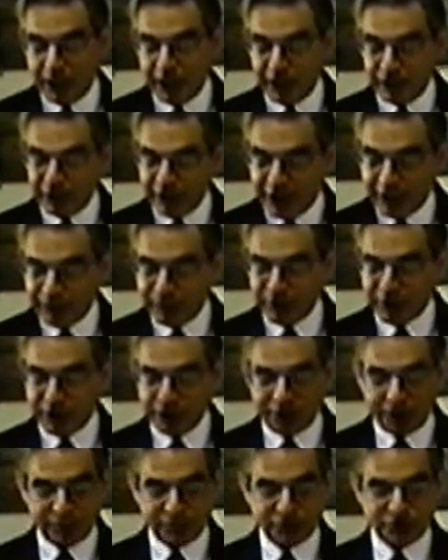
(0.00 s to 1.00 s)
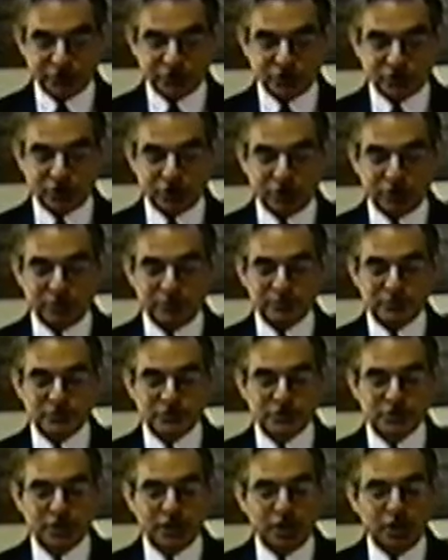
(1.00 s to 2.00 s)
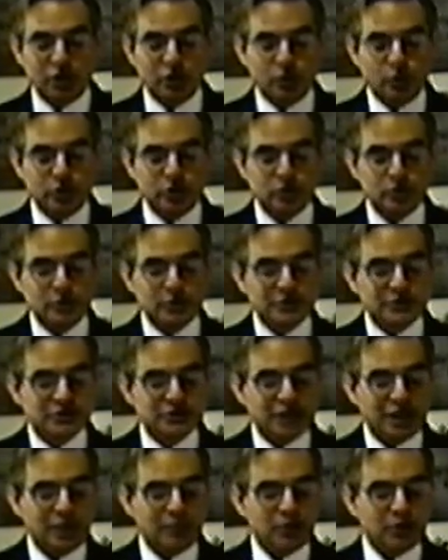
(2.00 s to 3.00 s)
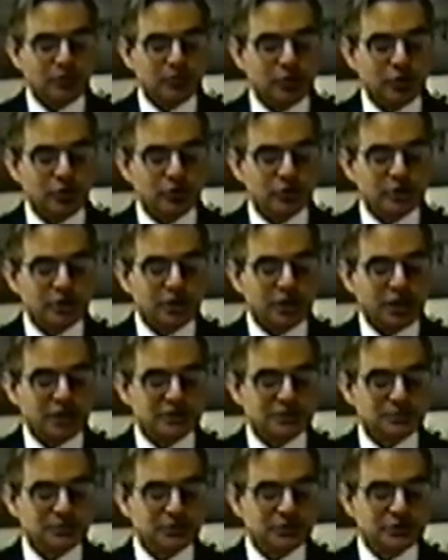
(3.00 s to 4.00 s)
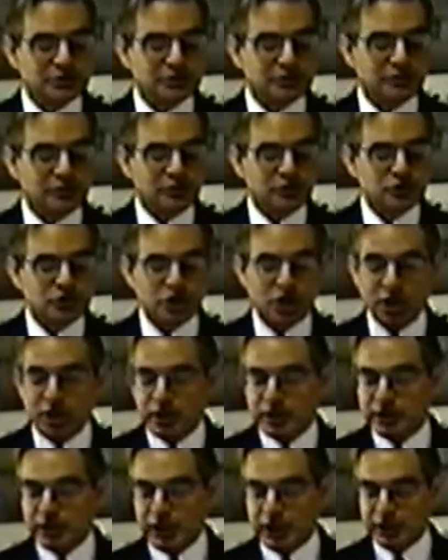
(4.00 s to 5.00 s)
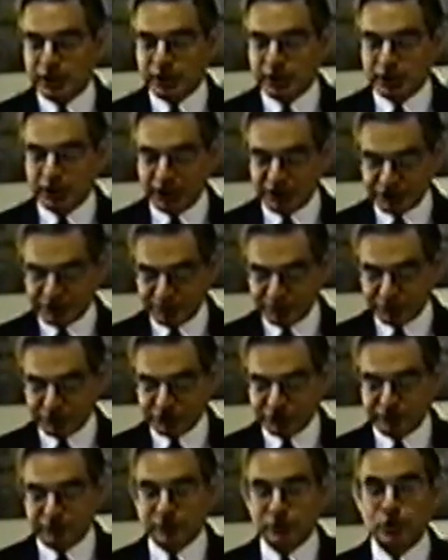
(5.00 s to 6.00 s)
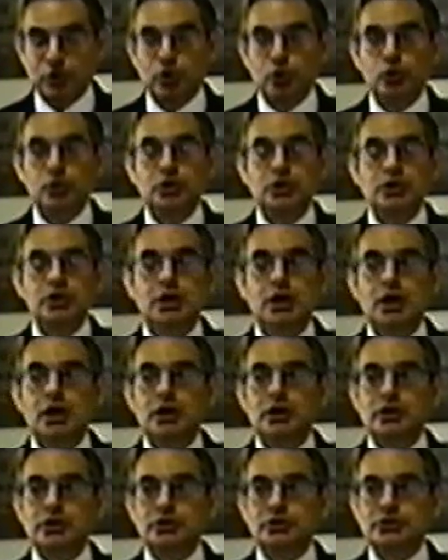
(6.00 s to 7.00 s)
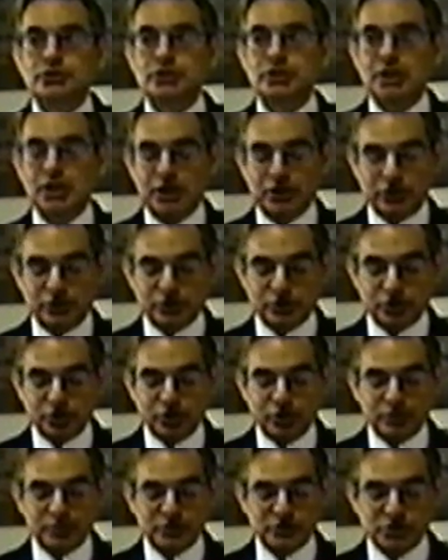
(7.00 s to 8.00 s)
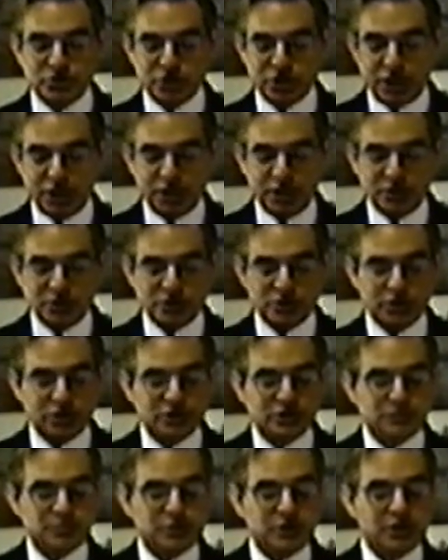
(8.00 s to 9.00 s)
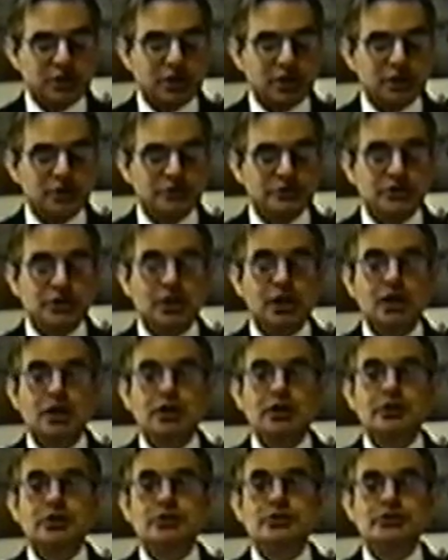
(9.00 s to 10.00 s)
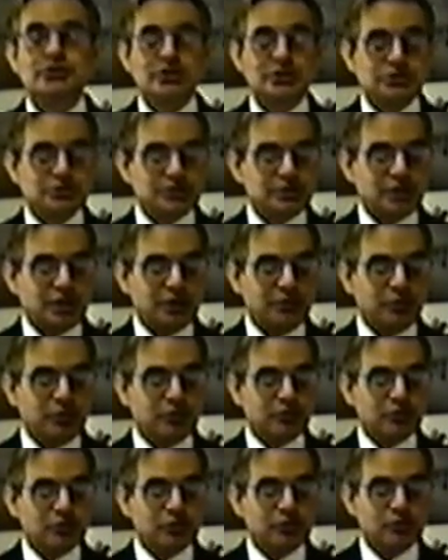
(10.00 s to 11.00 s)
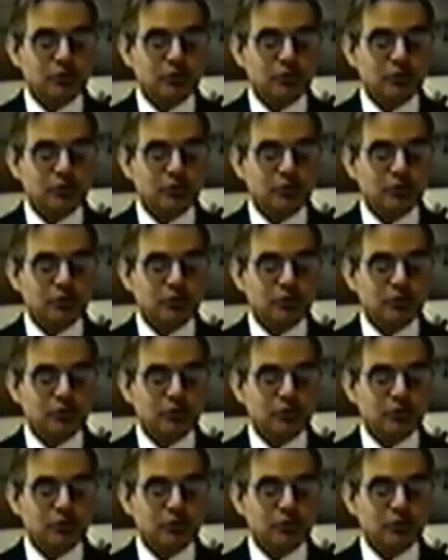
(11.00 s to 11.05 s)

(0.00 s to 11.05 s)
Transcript: And that becomes the terms, when you examine both the Gospels of John and the Gospels of Luke, you see how the terms change, and it's because the tzitzit have been